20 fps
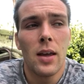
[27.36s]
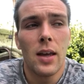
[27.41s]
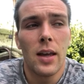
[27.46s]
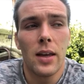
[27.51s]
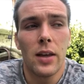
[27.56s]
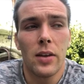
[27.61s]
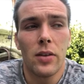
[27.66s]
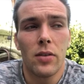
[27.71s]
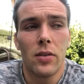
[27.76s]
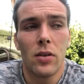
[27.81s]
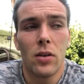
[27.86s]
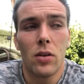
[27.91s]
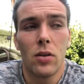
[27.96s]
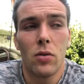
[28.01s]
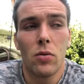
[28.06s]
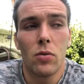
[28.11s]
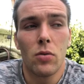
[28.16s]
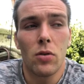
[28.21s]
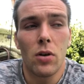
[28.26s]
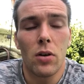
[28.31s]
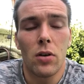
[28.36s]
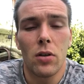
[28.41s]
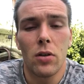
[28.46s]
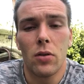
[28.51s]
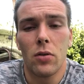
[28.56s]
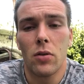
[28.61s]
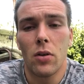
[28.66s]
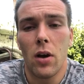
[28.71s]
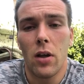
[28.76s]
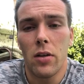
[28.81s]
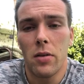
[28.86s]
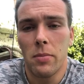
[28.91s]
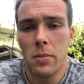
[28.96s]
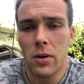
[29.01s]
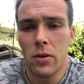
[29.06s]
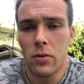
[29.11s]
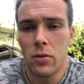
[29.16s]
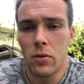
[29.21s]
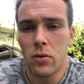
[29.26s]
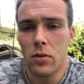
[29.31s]
is you start to lose other
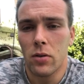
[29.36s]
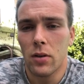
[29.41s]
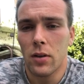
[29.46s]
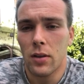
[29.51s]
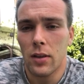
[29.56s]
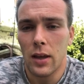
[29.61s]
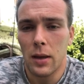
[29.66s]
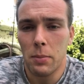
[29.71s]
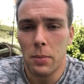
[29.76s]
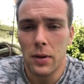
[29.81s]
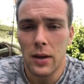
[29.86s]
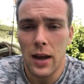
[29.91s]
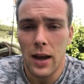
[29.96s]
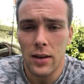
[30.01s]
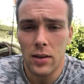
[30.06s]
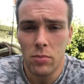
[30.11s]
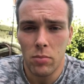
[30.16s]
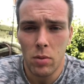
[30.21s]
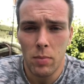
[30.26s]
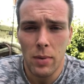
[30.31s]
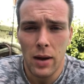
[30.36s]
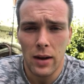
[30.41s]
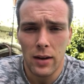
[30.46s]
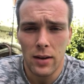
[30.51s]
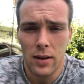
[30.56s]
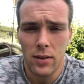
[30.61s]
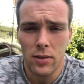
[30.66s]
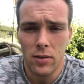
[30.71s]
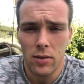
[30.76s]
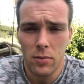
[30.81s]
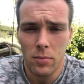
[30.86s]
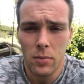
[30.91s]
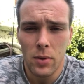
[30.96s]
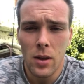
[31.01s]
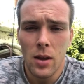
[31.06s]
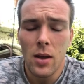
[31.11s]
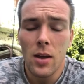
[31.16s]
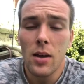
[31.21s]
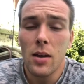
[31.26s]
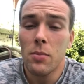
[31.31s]
minerals like potassium and magnesium,
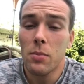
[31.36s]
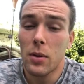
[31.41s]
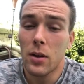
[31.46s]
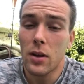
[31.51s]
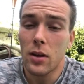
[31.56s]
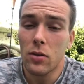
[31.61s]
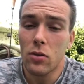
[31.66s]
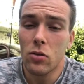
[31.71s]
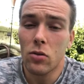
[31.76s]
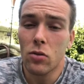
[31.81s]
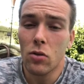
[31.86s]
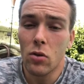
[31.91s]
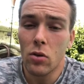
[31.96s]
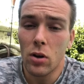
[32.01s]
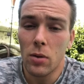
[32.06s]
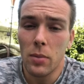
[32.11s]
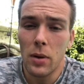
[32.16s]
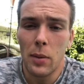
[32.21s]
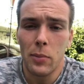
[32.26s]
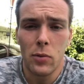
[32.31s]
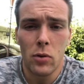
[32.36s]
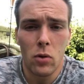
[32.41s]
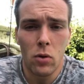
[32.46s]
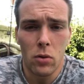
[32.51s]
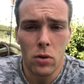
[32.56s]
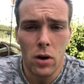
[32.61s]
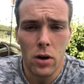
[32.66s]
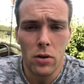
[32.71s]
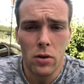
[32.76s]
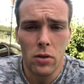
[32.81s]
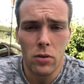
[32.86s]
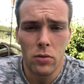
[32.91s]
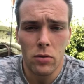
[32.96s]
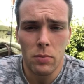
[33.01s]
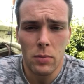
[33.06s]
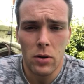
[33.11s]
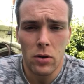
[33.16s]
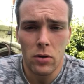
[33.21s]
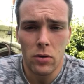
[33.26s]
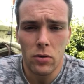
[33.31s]
because sodium helps you hold on to those
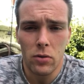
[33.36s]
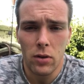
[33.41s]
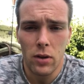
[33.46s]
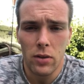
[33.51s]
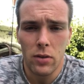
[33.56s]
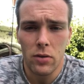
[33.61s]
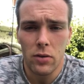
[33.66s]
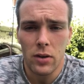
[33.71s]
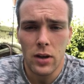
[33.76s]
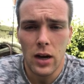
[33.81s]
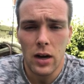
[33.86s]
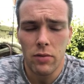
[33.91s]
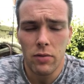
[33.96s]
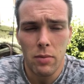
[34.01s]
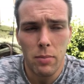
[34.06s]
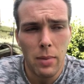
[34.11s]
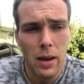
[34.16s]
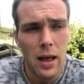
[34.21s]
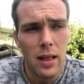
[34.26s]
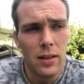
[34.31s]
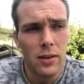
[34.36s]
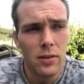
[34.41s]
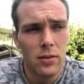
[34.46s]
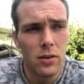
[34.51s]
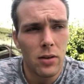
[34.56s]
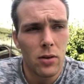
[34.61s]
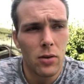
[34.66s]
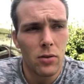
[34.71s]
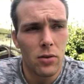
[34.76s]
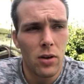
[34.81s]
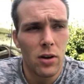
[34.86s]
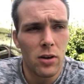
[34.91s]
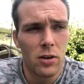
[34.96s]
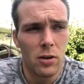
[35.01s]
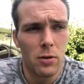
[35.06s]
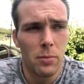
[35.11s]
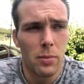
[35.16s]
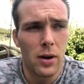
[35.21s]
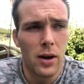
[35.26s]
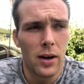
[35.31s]
minerals, and there's kind of a balance that goes on in
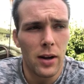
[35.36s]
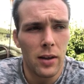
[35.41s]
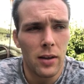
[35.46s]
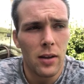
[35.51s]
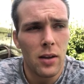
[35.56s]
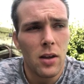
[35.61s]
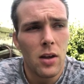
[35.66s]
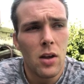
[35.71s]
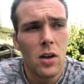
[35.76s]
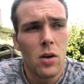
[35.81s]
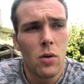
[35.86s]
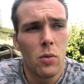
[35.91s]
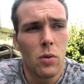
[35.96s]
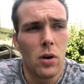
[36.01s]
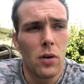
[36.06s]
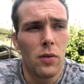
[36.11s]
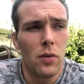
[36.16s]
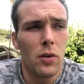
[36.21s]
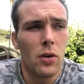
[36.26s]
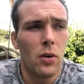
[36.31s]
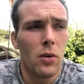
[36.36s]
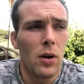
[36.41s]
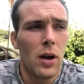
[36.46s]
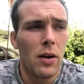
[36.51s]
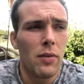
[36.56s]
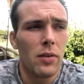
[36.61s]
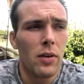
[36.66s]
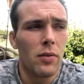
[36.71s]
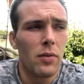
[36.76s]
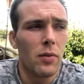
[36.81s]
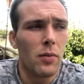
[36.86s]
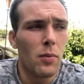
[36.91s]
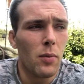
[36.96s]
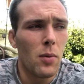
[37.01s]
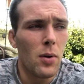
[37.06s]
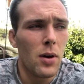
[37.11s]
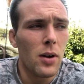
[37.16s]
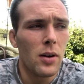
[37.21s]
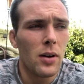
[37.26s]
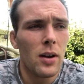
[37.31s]
your body where if you don't have enough of
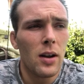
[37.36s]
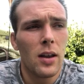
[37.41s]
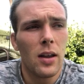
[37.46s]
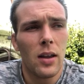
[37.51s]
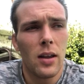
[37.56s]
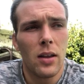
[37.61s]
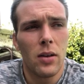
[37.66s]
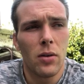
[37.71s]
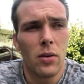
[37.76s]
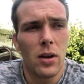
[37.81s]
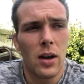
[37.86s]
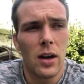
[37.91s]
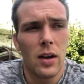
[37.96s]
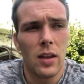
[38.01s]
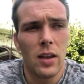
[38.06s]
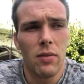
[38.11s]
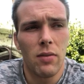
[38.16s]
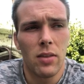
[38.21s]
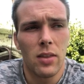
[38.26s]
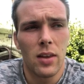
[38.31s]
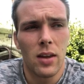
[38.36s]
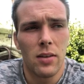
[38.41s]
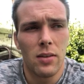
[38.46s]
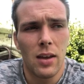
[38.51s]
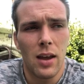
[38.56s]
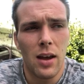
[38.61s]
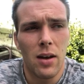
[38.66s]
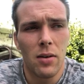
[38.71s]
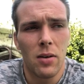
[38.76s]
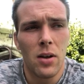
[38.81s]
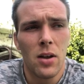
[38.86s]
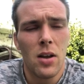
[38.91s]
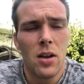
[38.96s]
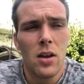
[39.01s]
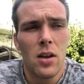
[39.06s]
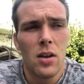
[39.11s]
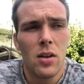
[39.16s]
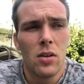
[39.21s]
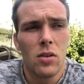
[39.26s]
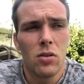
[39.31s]
one, it'll kind of even things out.
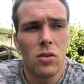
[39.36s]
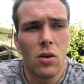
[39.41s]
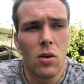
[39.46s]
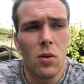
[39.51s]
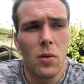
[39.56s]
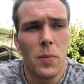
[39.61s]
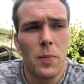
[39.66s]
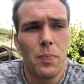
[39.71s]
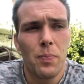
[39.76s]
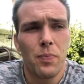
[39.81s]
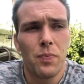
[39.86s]
So